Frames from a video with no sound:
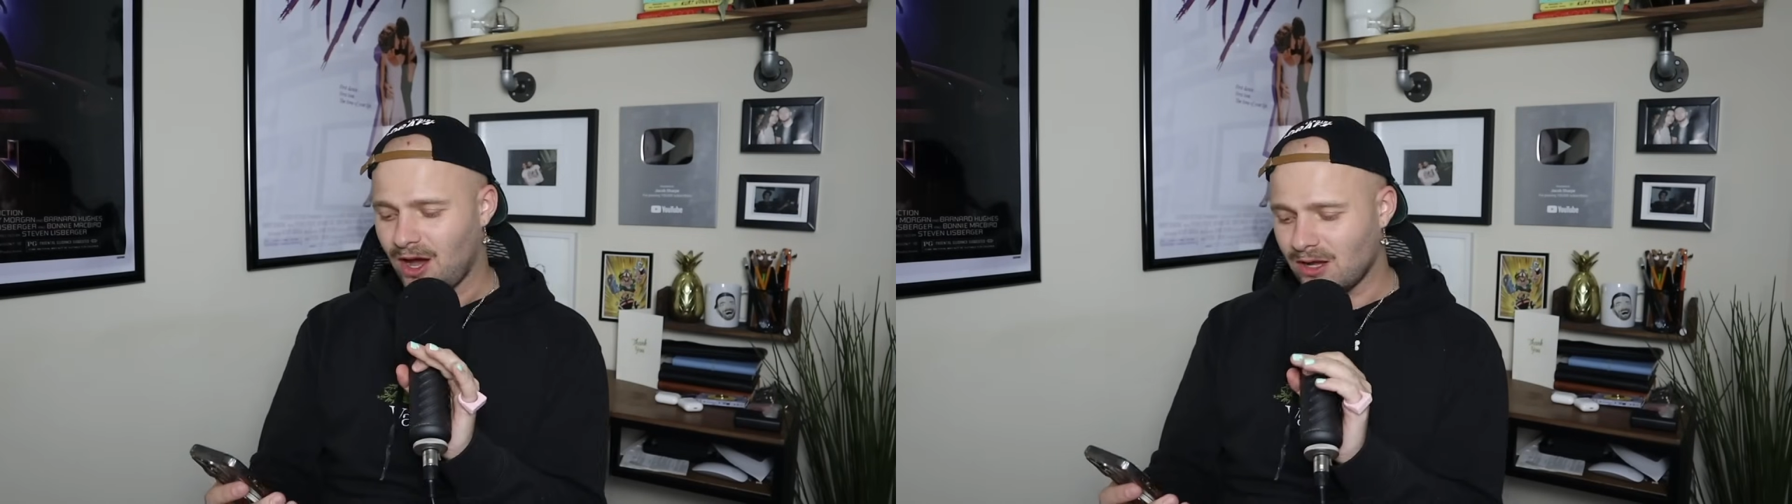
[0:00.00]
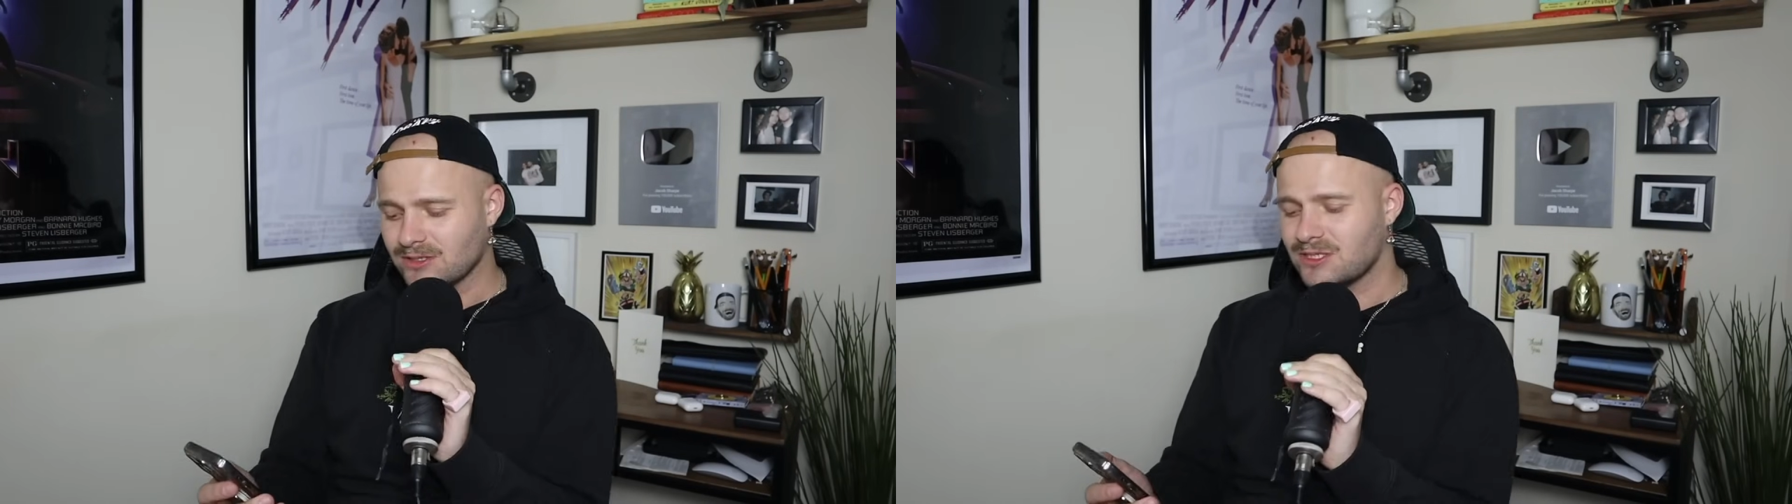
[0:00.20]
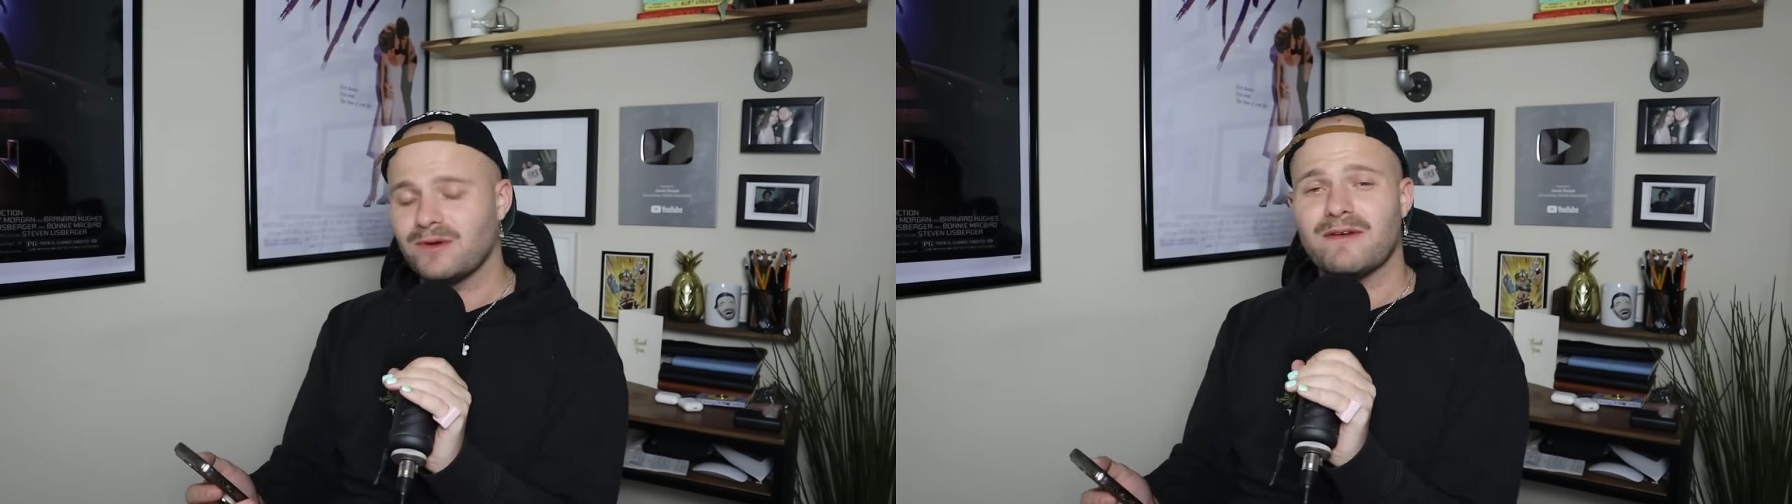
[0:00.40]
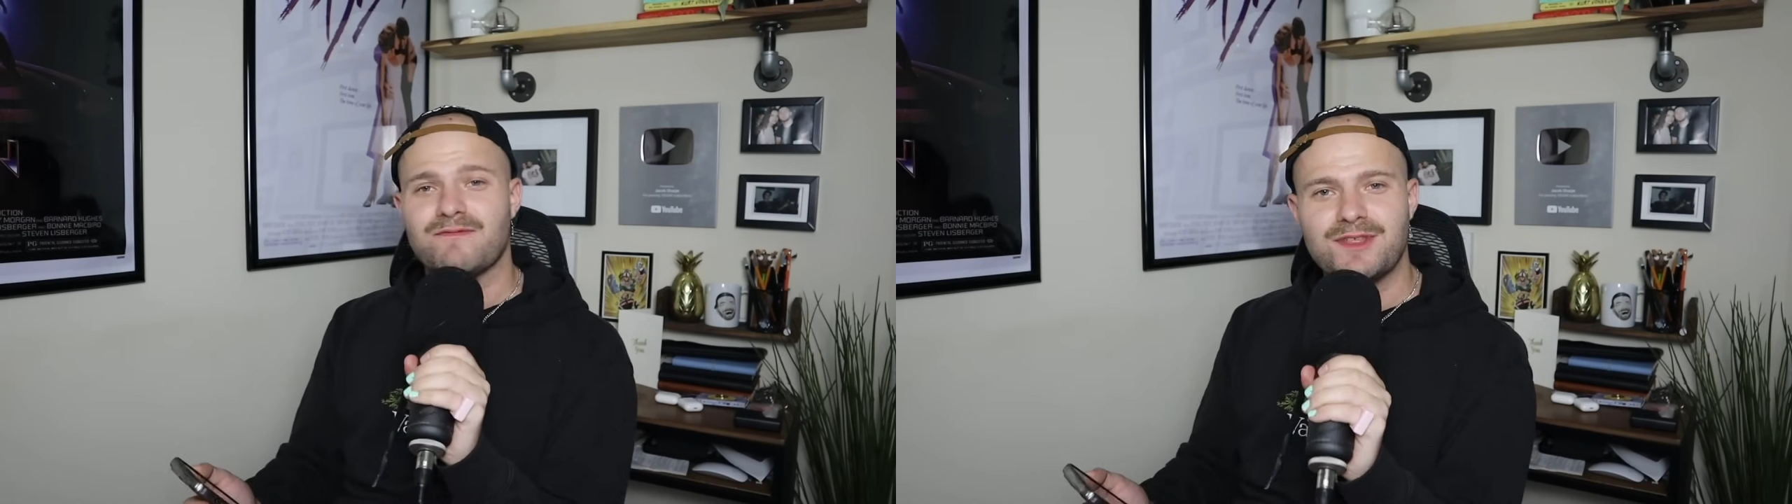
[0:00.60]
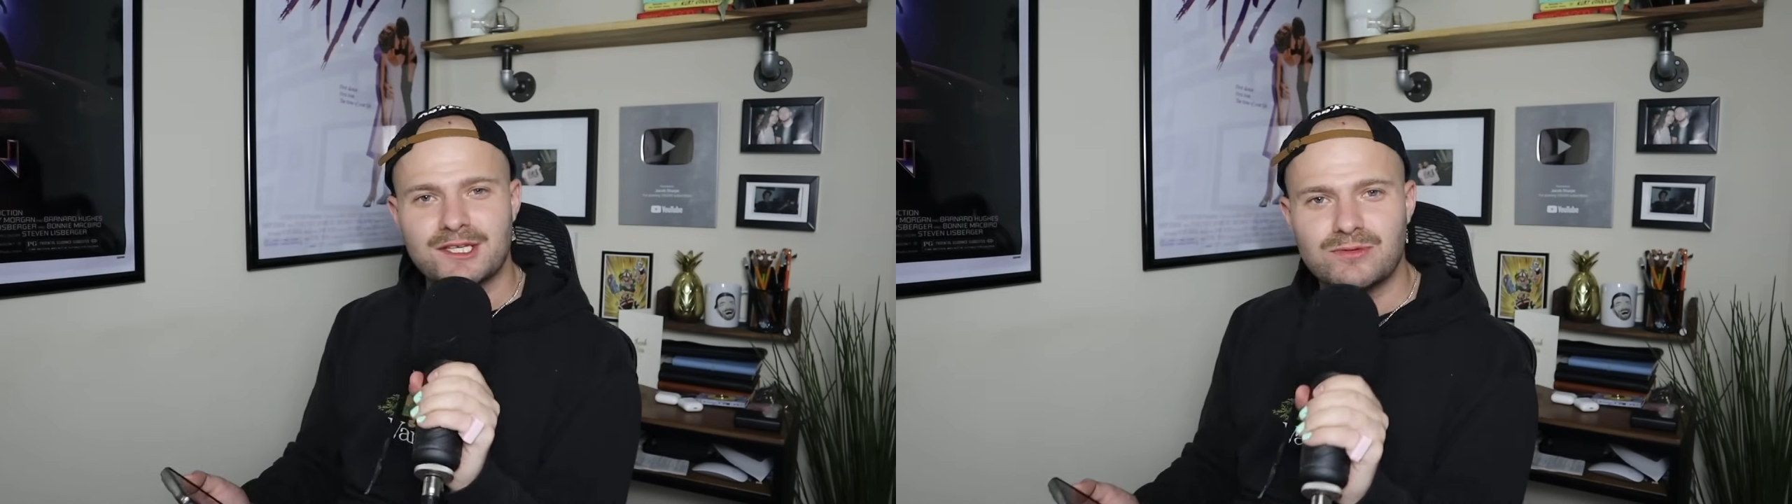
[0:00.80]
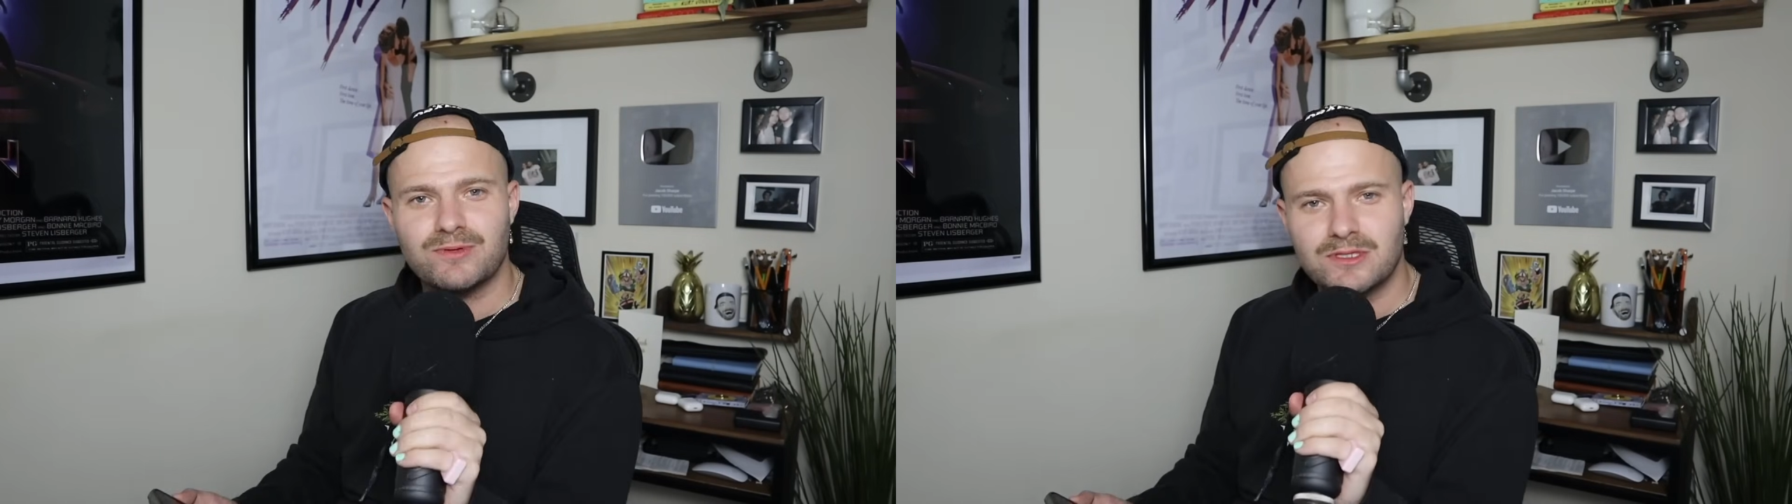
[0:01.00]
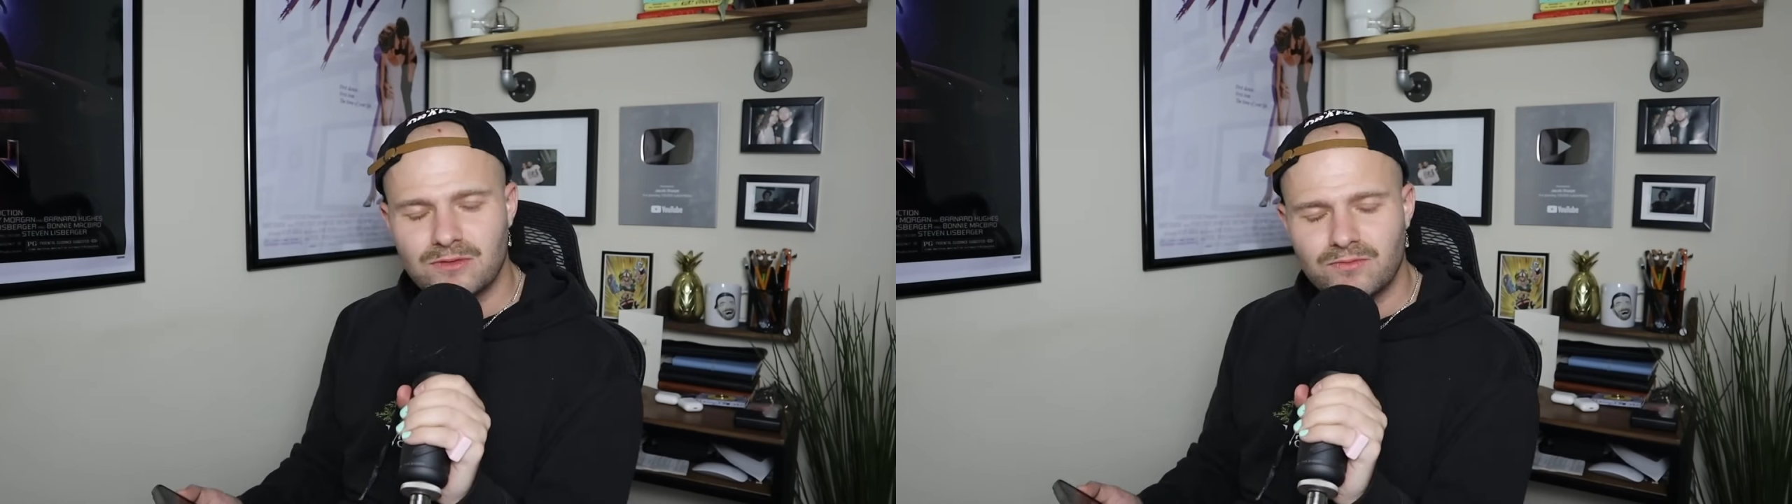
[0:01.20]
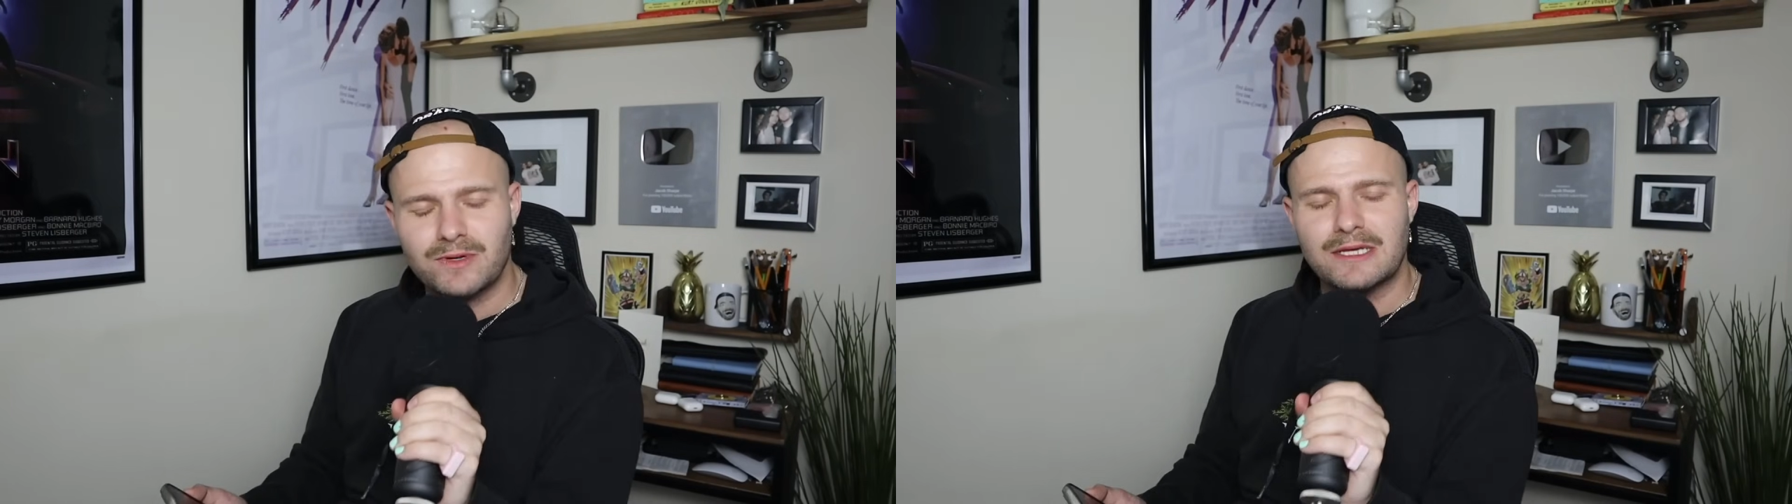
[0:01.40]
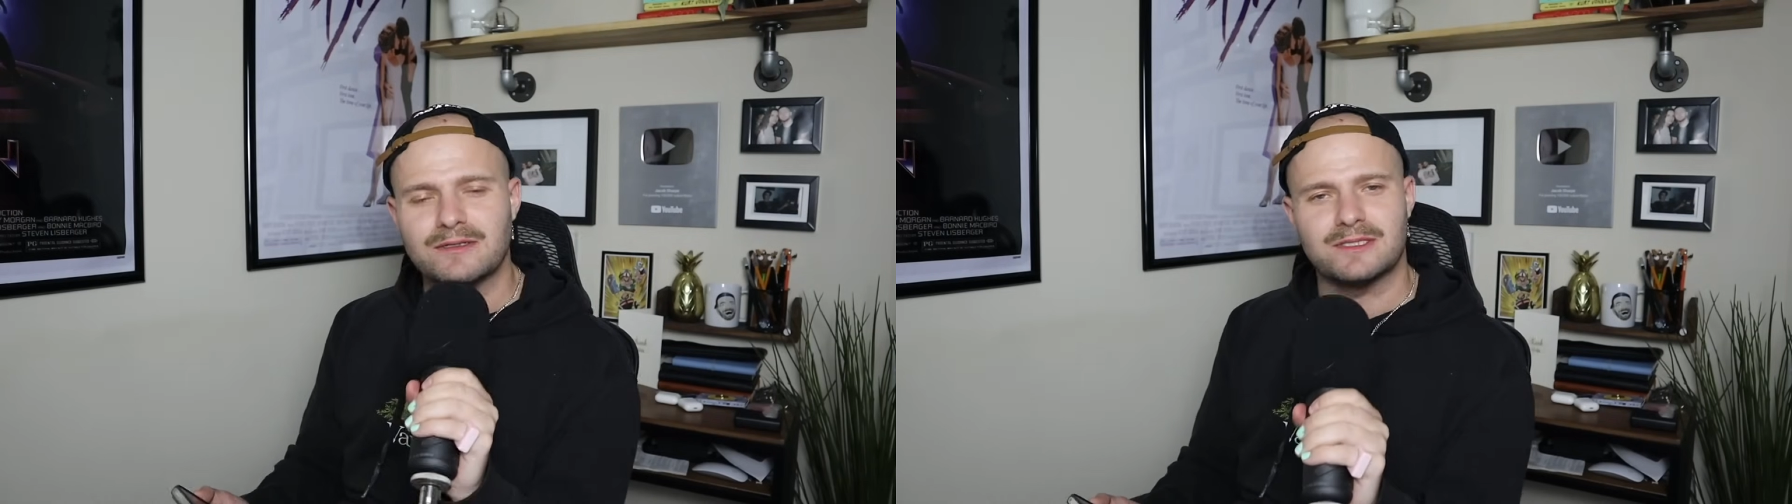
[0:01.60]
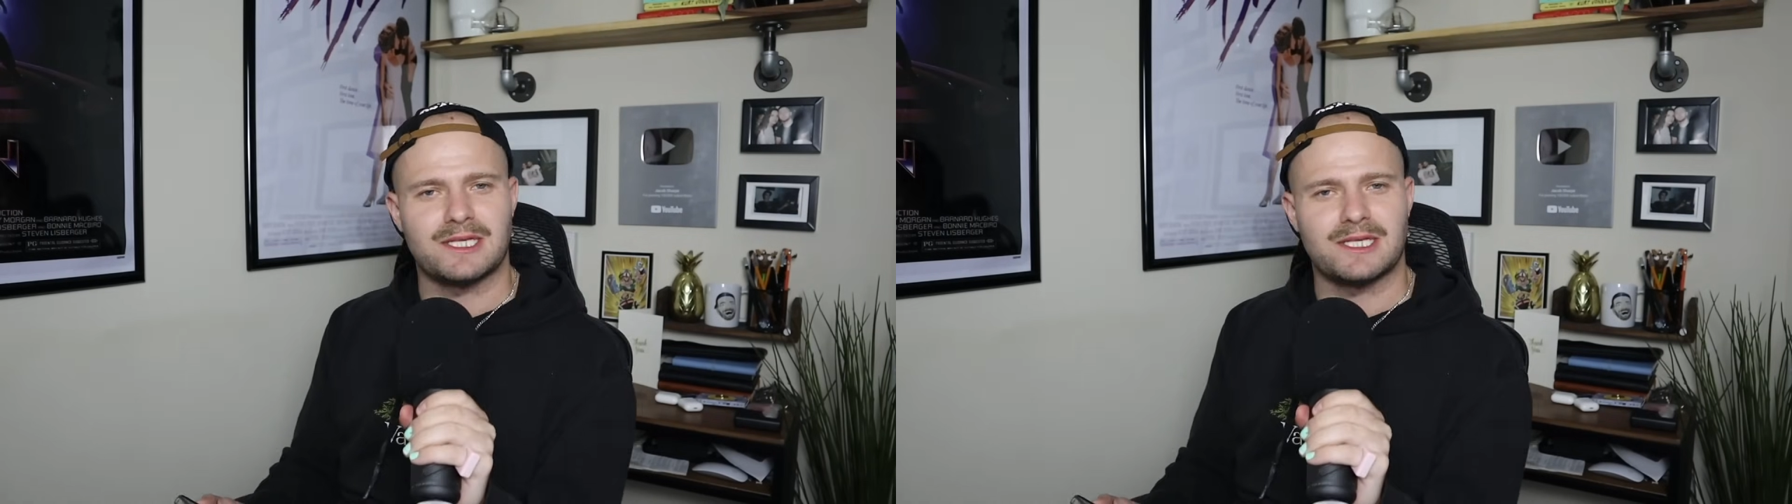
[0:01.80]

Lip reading: Also, if this was a real